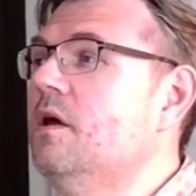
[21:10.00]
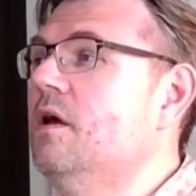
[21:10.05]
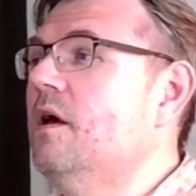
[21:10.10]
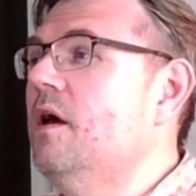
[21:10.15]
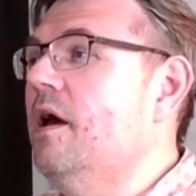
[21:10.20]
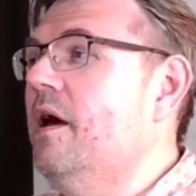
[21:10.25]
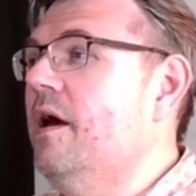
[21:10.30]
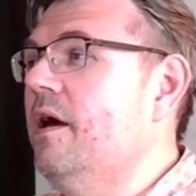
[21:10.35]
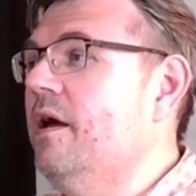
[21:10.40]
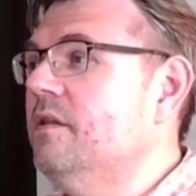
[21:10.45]

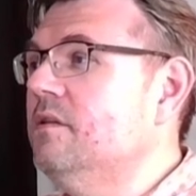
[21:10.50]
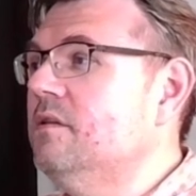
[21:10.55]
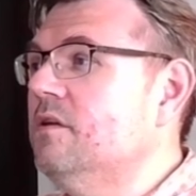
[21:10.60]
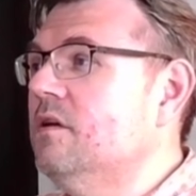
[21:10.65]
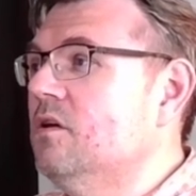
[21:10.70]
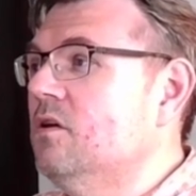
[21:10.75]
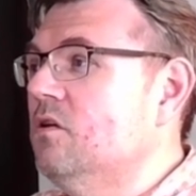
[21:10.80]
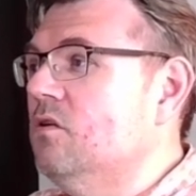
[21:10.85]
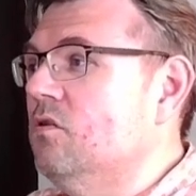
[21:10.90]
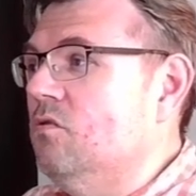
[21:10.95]
and
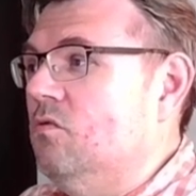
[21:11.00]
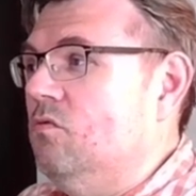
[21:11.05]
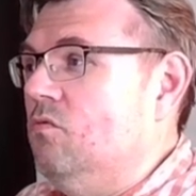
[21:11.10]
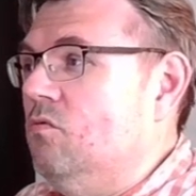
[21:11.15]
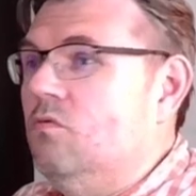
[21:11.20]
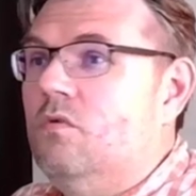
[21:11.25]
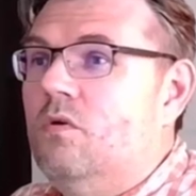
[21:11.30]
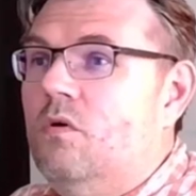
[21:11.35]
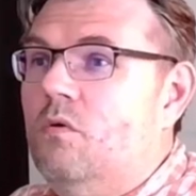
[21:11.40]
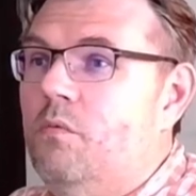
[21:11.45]

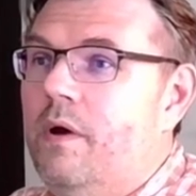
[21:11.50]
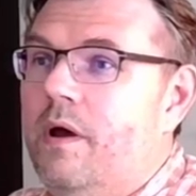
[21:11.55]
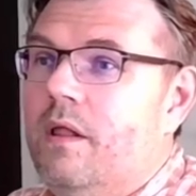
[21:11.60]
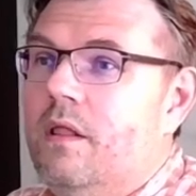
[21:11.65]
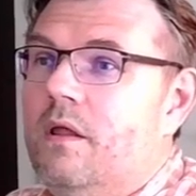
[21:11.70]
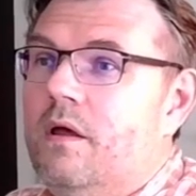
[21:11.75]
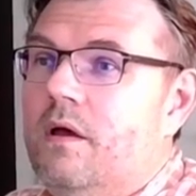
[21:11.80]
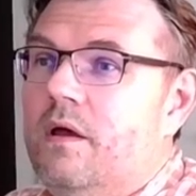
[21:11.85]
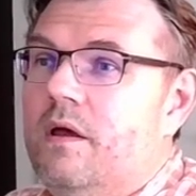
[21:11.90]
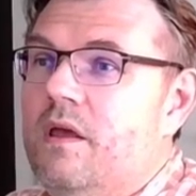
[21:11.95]

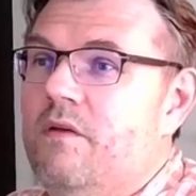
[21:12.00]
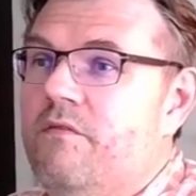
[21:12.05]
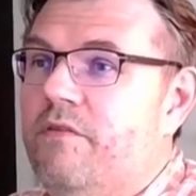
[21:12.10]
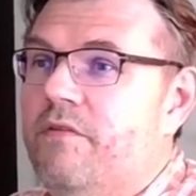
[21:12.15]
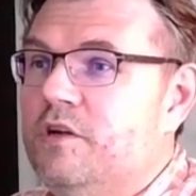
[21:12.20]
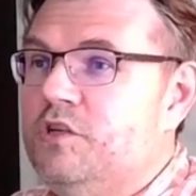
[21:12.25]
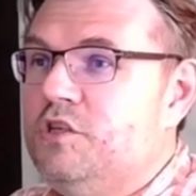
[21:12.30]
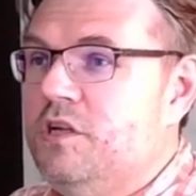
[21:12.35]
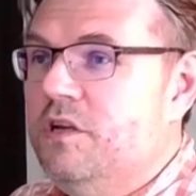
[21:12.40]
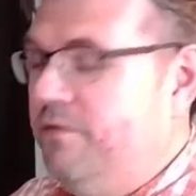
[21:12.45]
well, if I
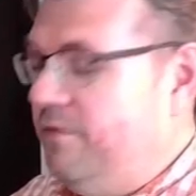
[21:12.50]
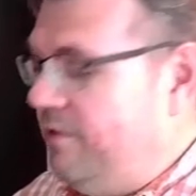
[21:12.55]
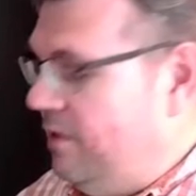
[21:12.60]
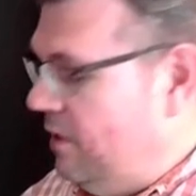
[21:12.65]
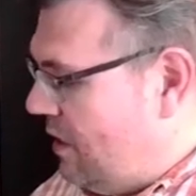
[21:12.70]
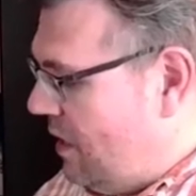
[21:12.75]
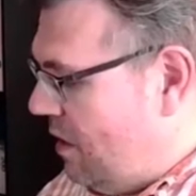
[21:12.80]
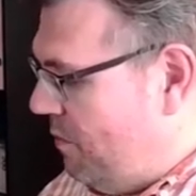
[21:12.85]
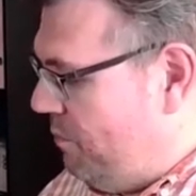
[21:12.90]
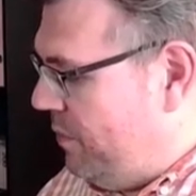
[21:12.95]
shift it
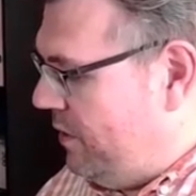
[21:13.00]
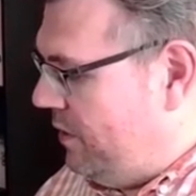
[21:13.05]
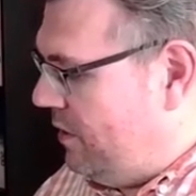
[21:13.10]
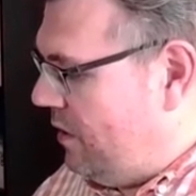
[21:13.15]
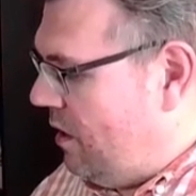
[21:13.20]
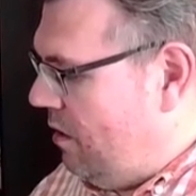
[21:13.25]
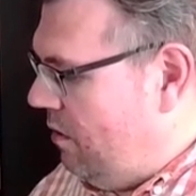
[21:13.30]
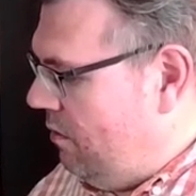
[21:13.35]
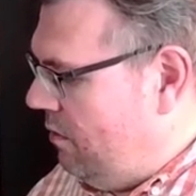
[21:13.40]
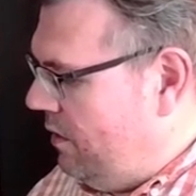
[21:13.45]
up and
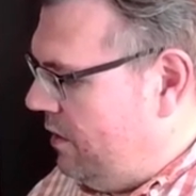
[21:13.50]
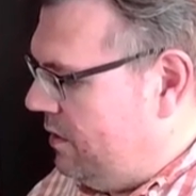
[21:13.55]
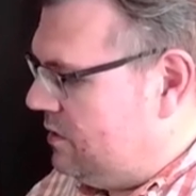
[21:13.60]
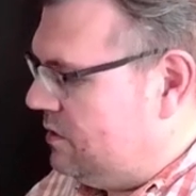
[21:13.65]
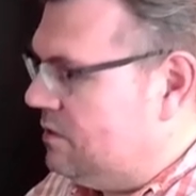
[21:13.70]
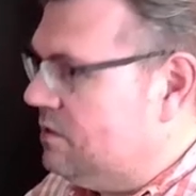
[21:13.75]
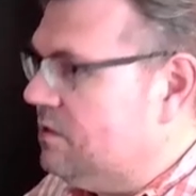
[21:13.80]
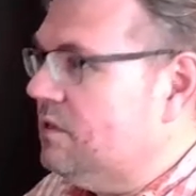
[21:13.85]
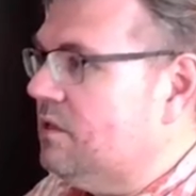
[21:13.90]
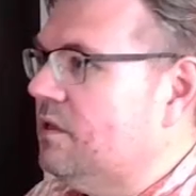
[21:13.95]
down,
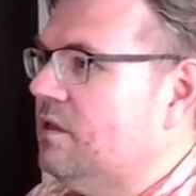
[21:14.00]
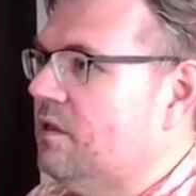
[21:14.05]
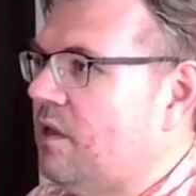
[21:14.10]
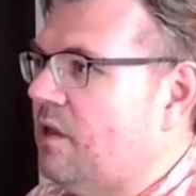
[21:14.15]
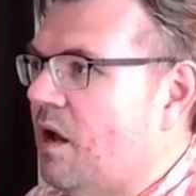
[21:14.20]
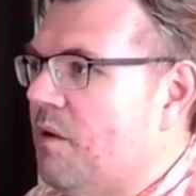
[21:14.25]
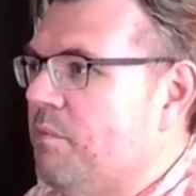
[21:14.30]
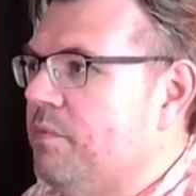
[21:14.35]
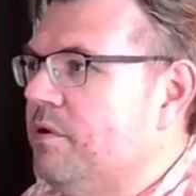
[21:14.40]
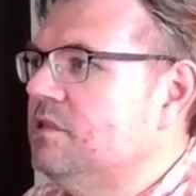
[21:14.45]
let's
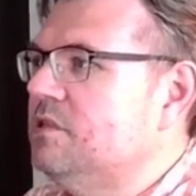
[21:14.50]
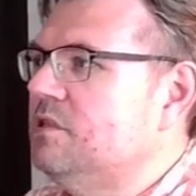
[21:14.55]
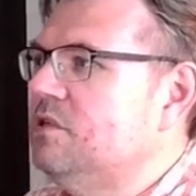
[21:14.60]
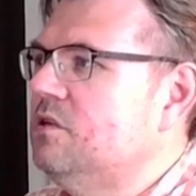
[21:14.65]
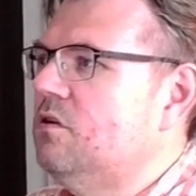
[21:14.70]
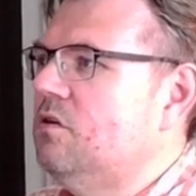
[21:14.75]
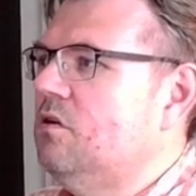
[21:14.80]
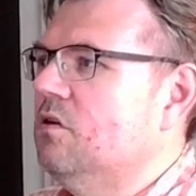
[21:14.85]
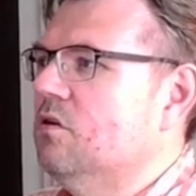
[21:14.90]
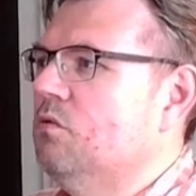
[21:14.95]
type in
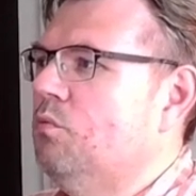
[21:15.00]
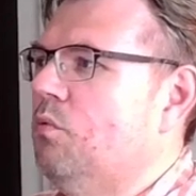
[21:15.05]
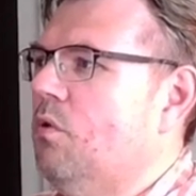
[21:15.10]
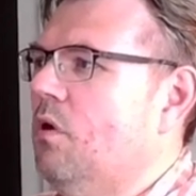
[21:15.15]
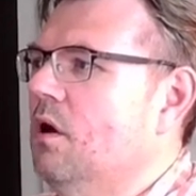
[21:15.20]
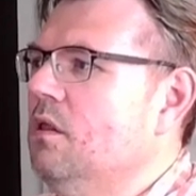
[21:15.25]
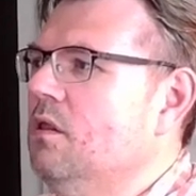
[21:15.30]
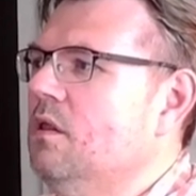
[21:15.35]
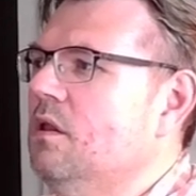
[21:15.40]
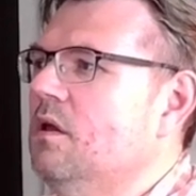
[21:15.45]

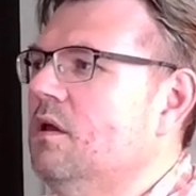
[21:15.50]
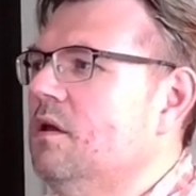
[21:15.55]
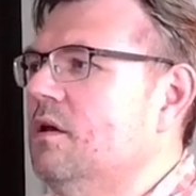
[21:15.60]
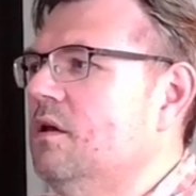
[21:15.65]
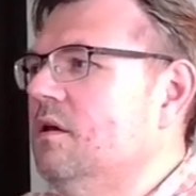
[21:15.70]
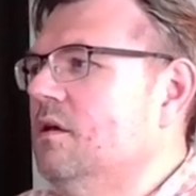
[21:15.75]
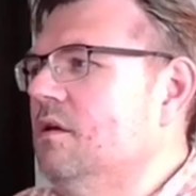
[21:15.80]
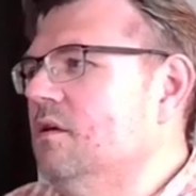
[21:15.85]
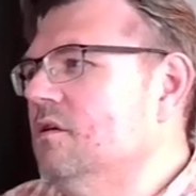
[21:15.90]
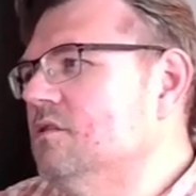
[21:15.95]
0.1,
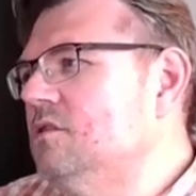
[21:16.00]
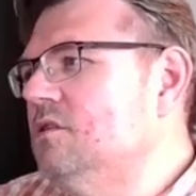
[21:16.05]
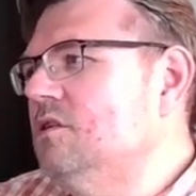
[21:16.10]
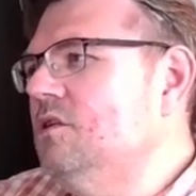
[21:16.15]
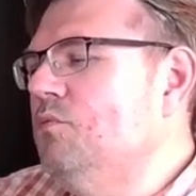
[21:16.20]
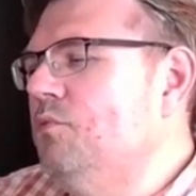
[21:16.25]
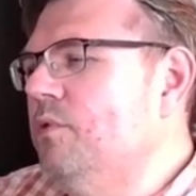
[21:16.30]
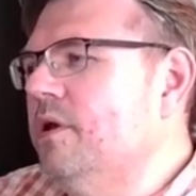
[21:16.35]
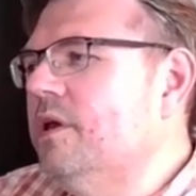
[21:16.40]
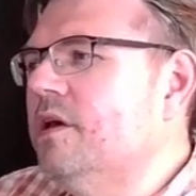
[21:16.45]
you see
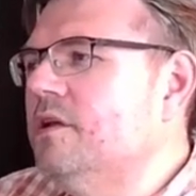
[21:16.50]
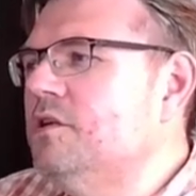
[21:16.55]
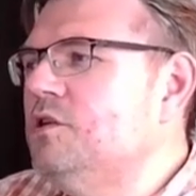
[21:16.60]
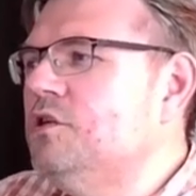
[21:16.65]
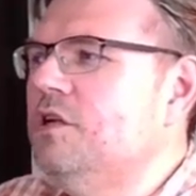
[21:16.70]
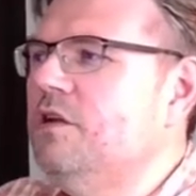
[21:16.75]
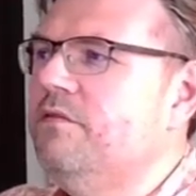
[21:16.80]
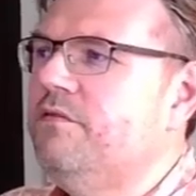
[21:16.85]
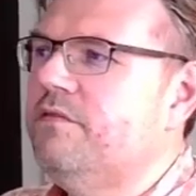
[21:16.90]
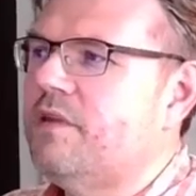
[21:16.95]
we can
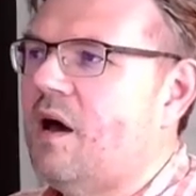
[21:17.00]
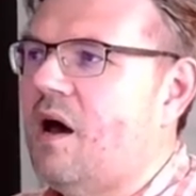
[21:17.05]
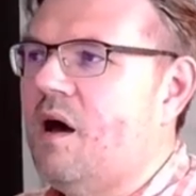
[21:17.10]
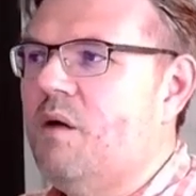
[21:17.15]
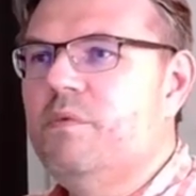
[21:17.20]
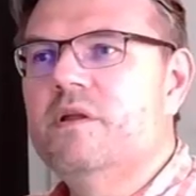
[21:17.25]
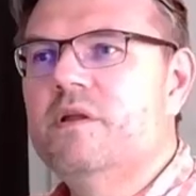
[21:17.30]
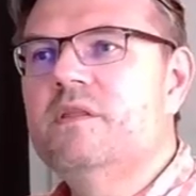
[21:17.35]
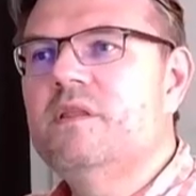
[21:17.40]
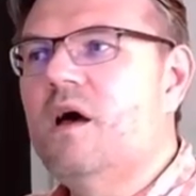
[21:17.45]
shift
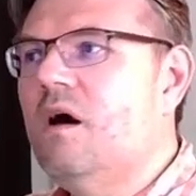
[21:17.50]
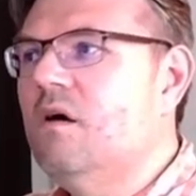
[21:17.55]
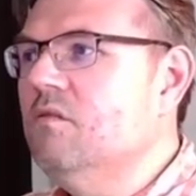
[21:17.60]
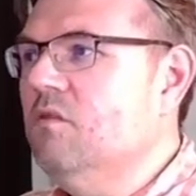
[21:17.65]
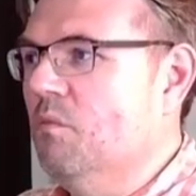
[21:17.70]
up and down.